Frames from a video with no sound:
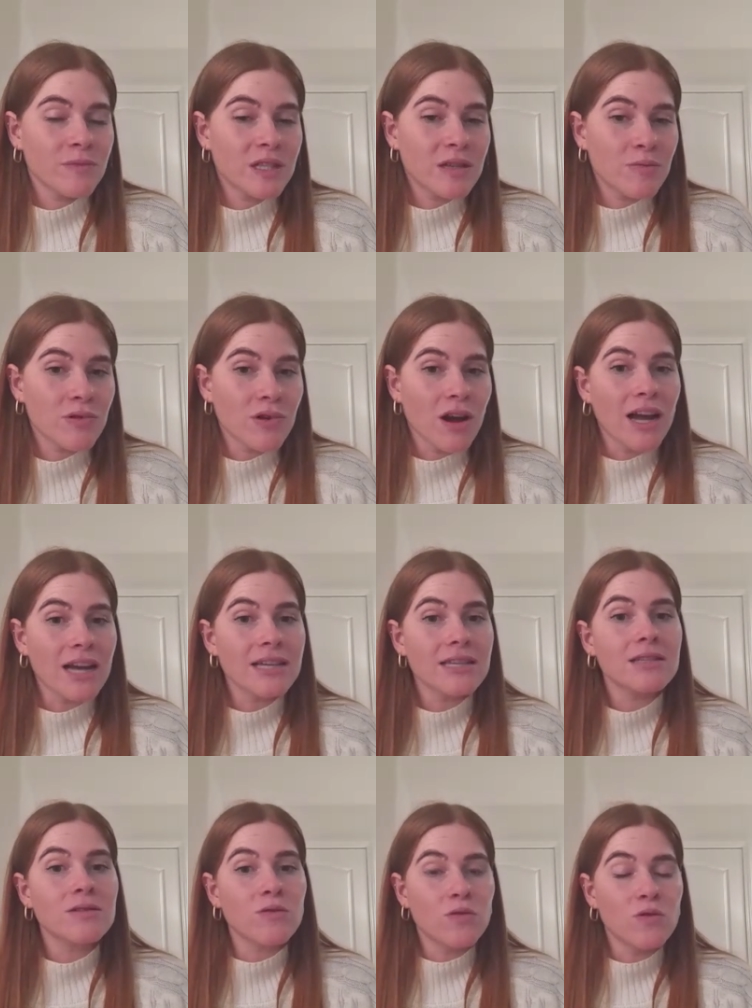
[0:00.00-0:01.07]

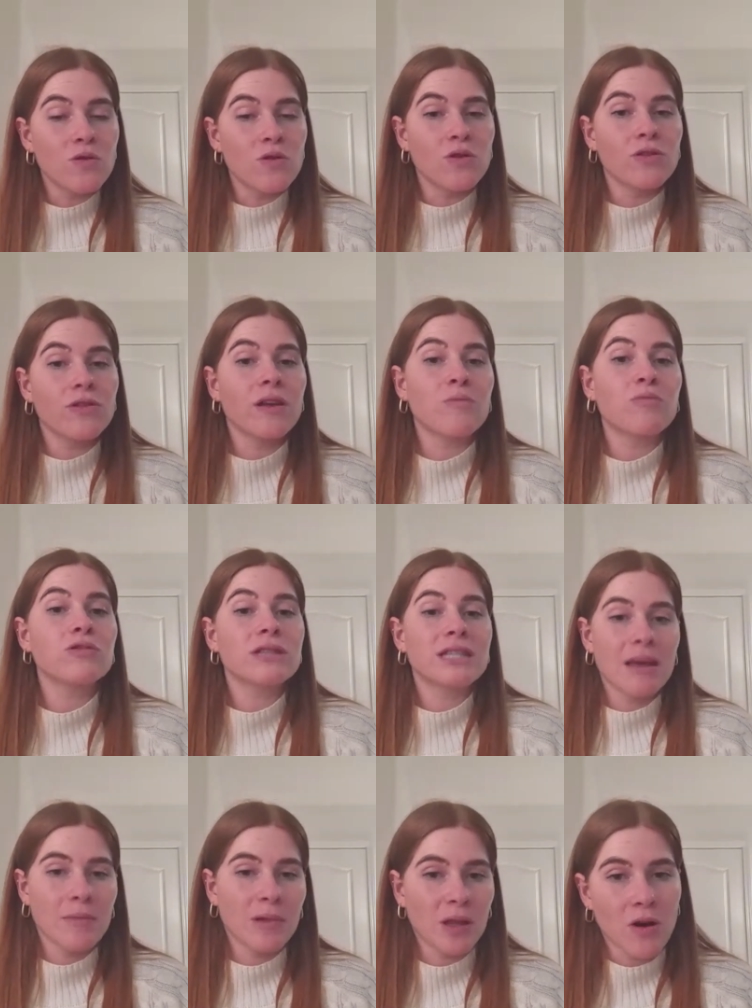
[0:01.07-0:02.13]
surprised or it puts
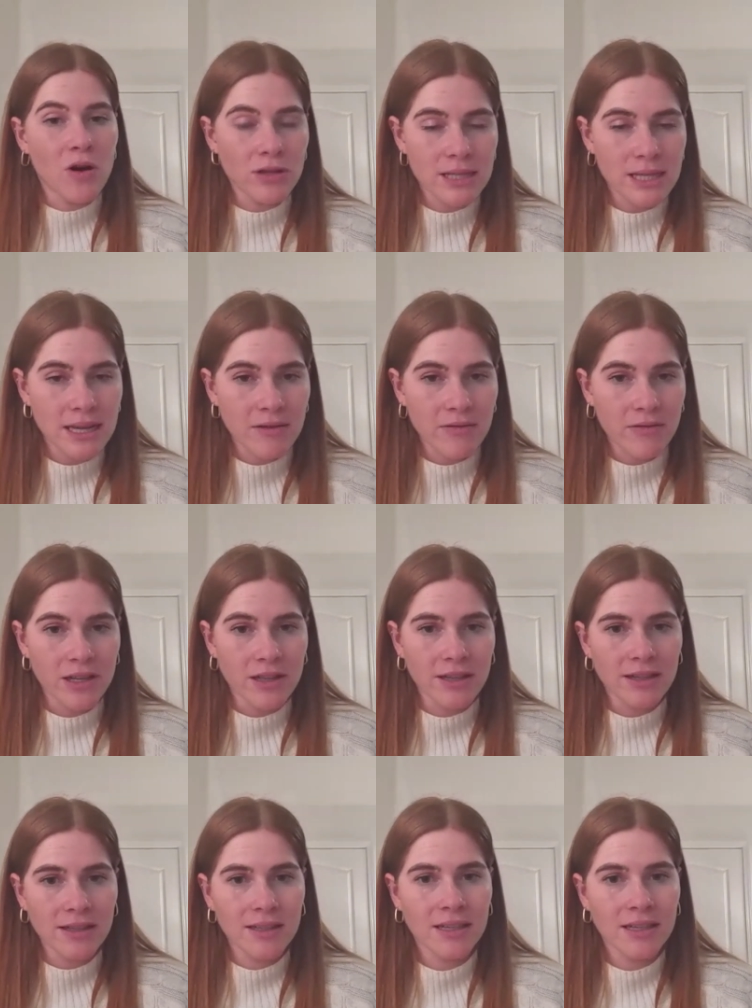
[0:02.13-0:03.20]
them in the hot seat,
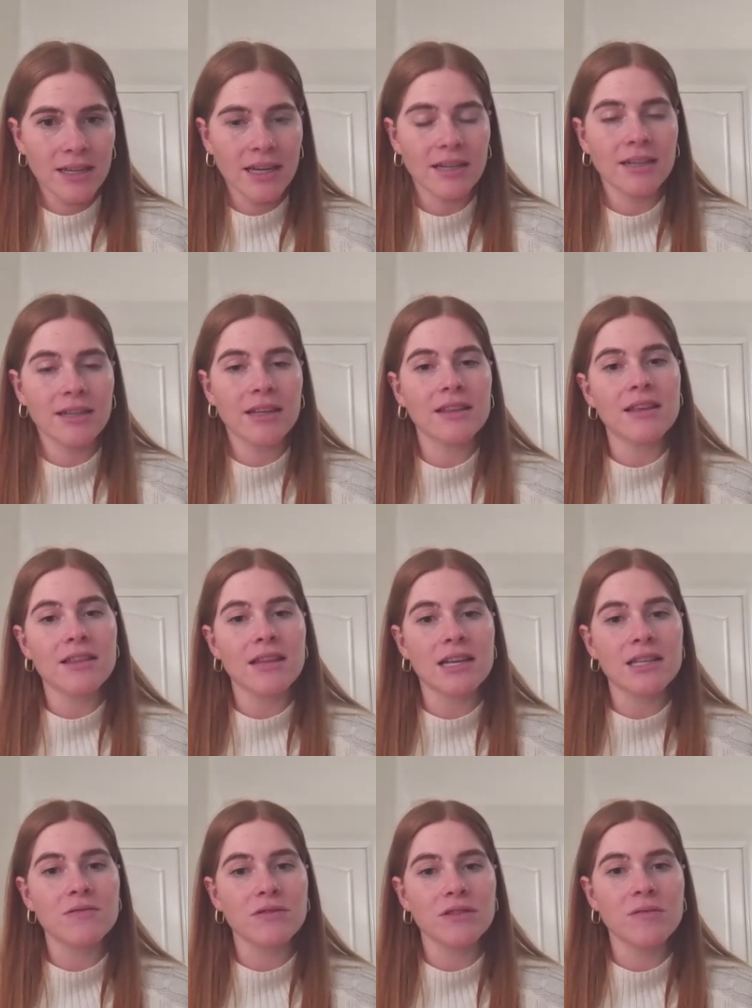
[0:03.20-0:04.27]
really. And I think that yes.
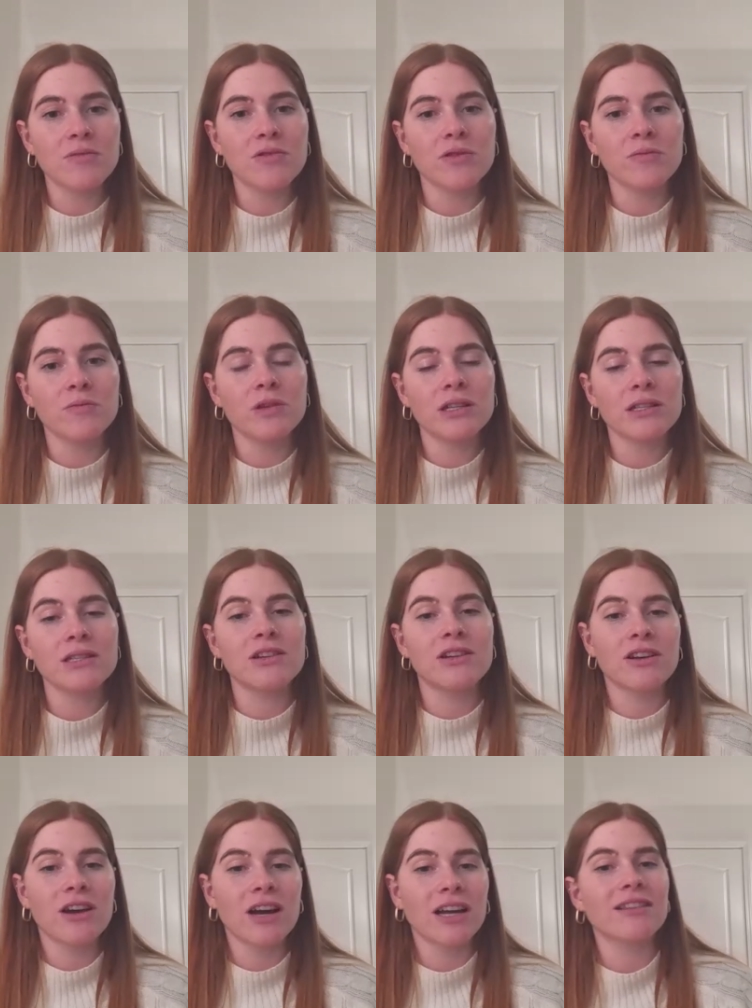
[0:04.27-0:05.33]
that's really important because you
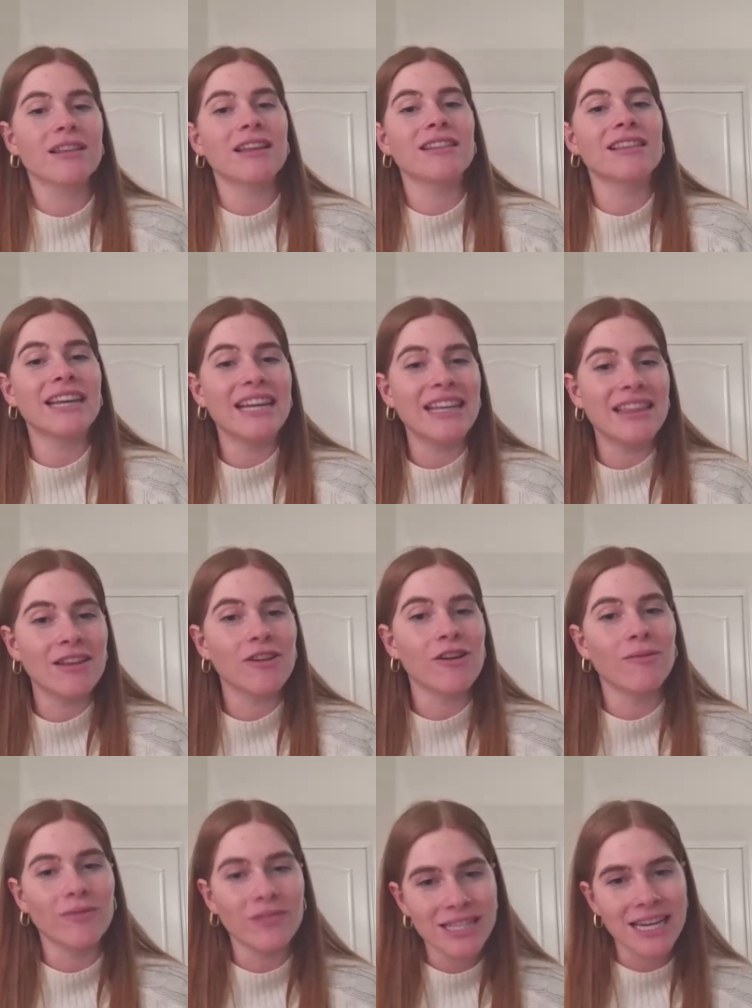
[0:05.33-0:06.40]
can kind of then lead the
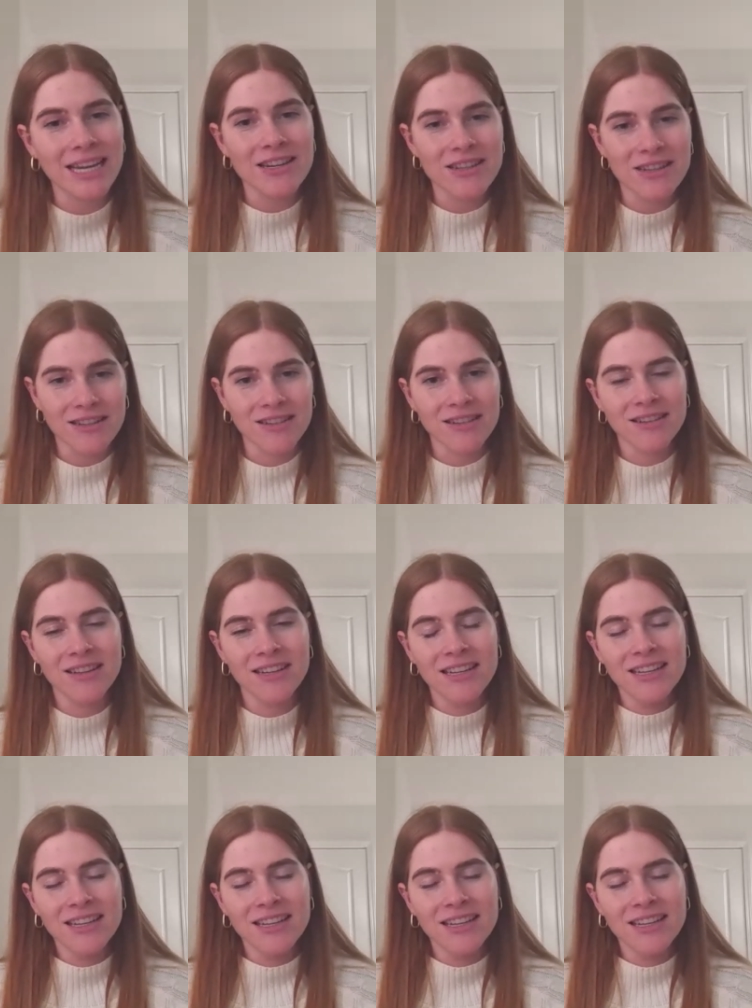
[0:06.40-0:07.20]
conversation.